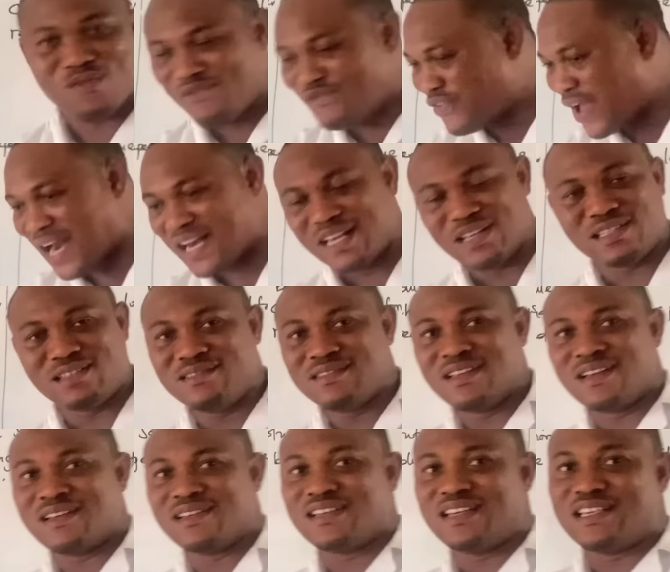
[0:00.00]
Very
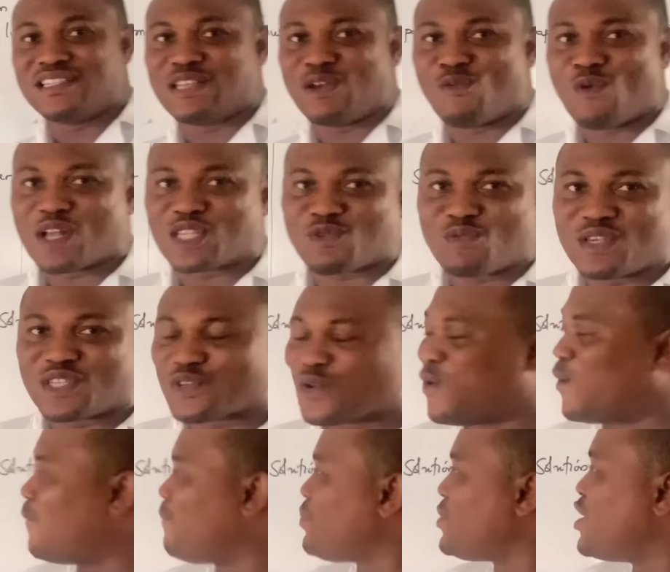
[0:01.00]
easy, what we saw.
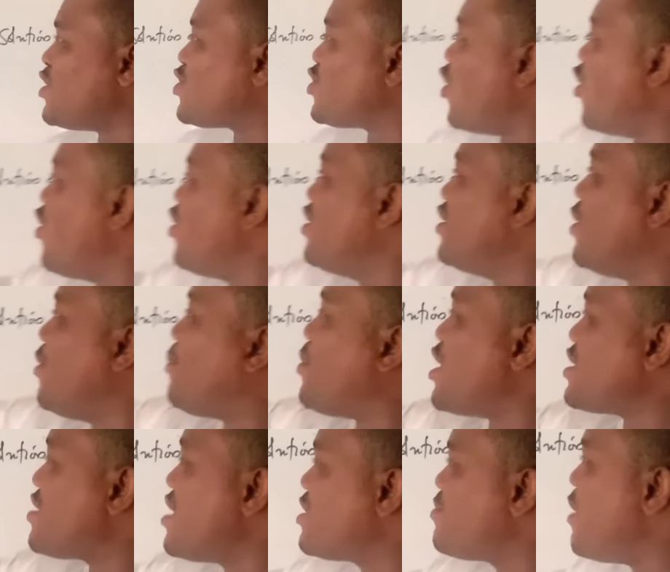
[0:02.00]
So
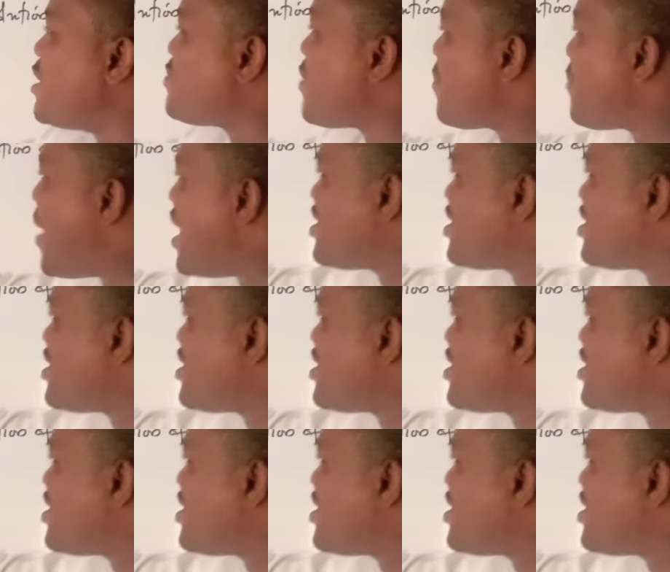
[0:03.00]
plus litmus paper,